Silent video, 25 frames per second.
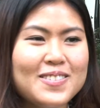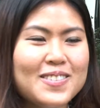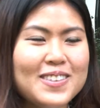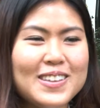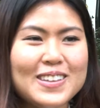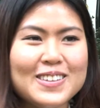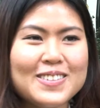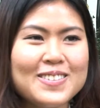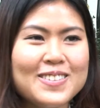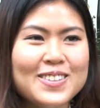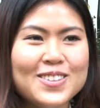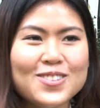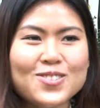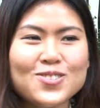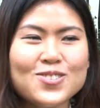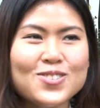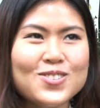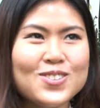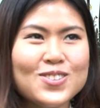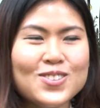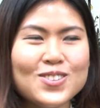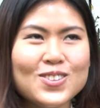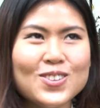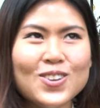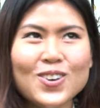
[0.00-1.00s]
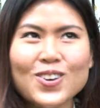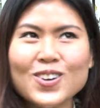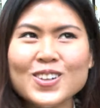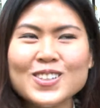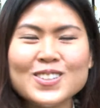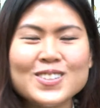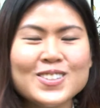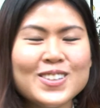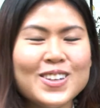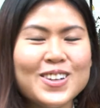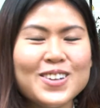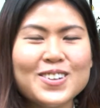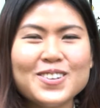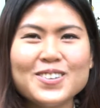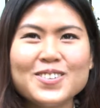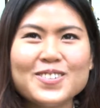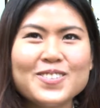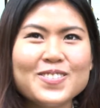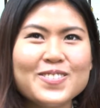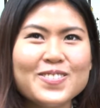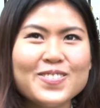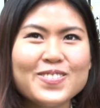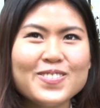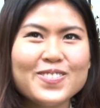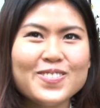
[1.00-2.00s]
they're still not. So
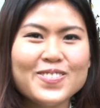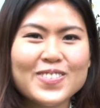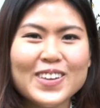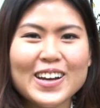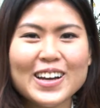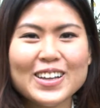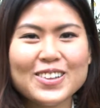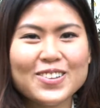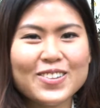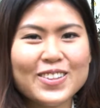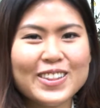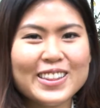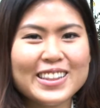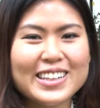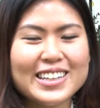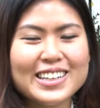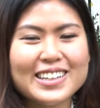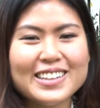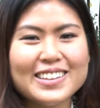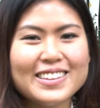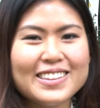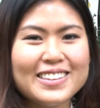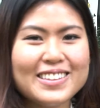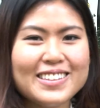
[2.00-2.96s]
I don't think